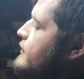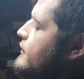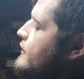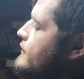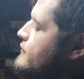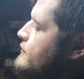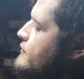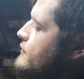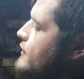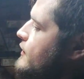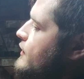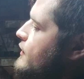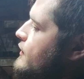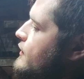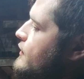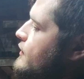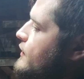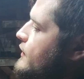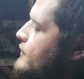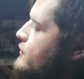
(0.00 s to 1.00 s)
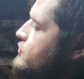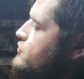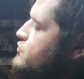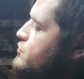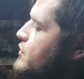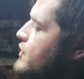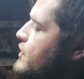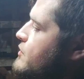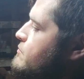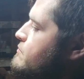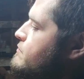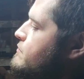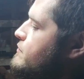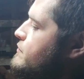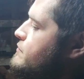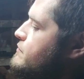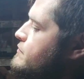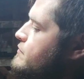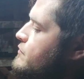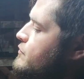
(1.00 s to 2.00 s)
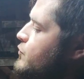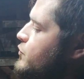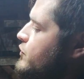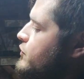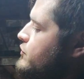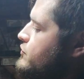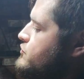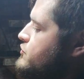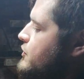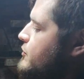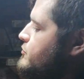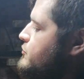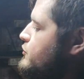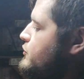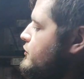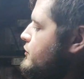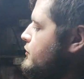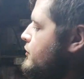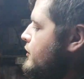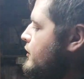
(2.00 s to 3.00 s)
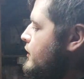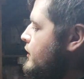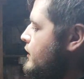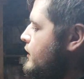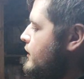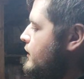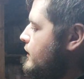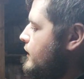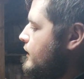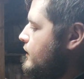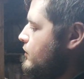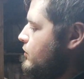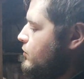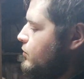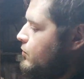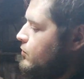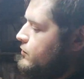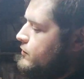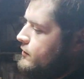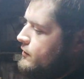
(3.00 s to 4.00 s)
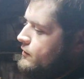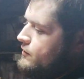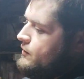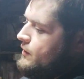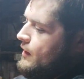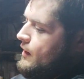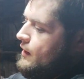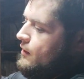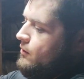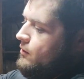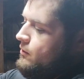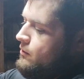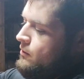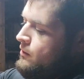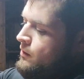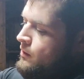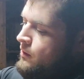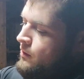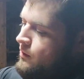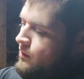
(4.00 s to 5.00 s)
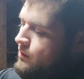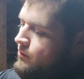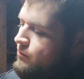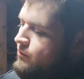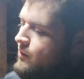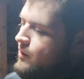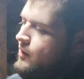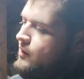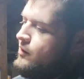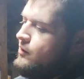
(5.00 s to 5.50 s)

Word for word: It's uh, a drum, one of those drums you kind of hold to the side or in front of